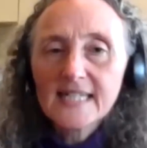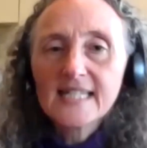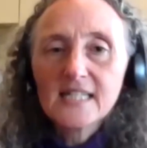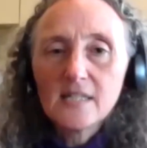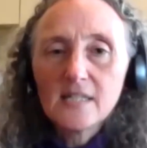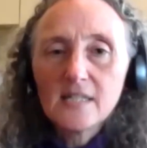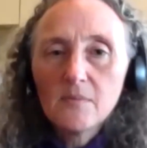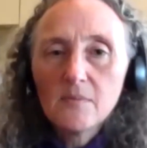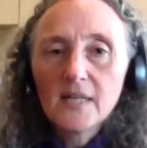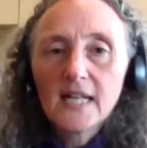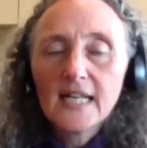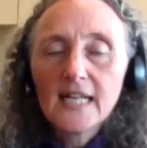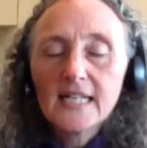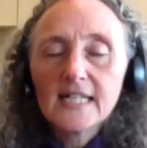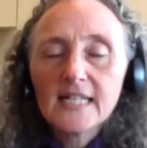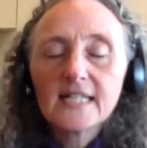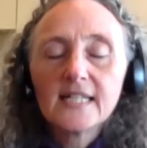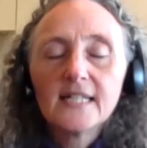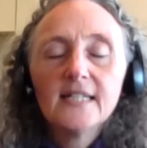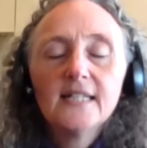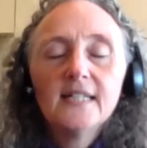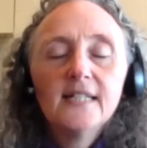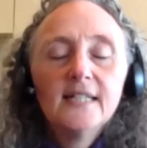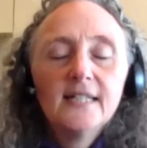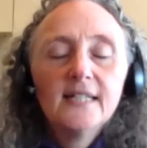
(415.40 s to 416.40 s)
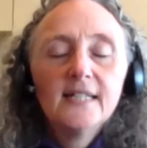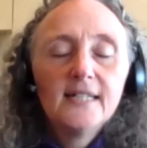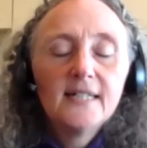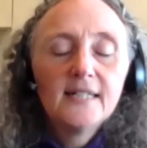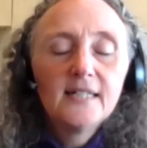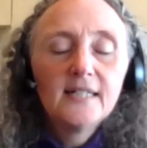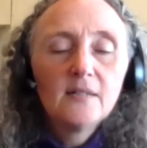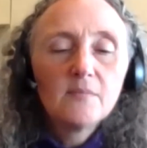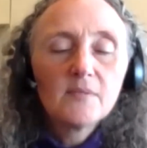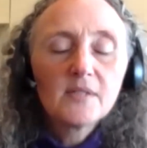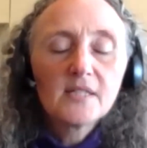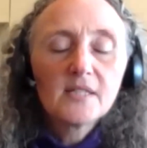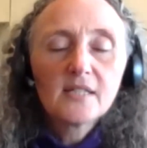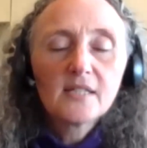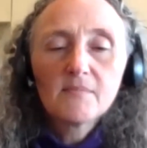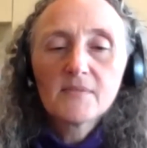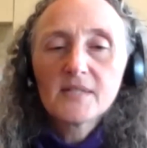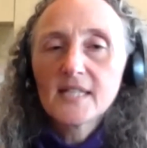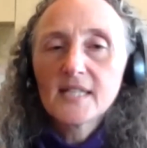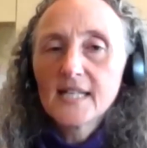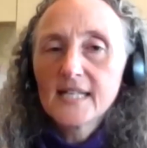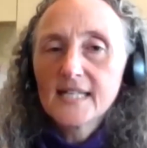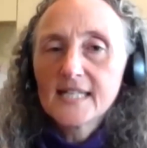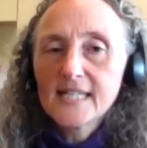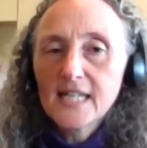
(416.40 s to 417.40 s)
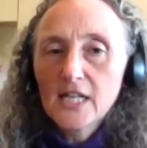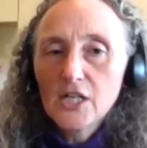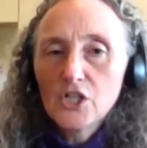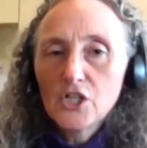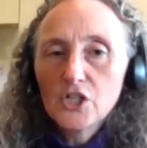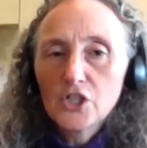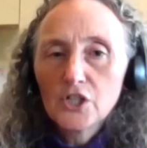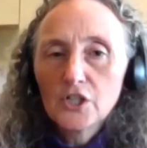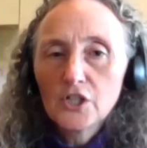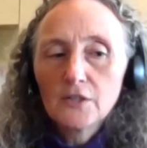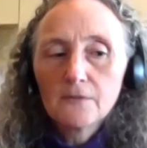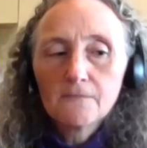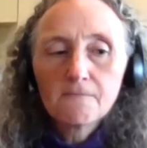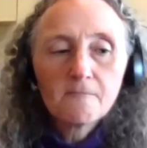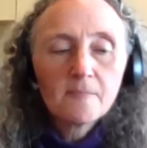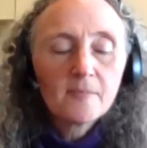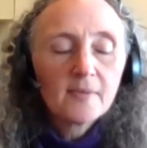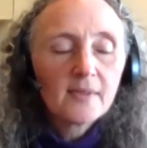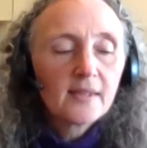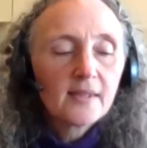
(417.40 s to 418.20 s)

stimulate some sensation.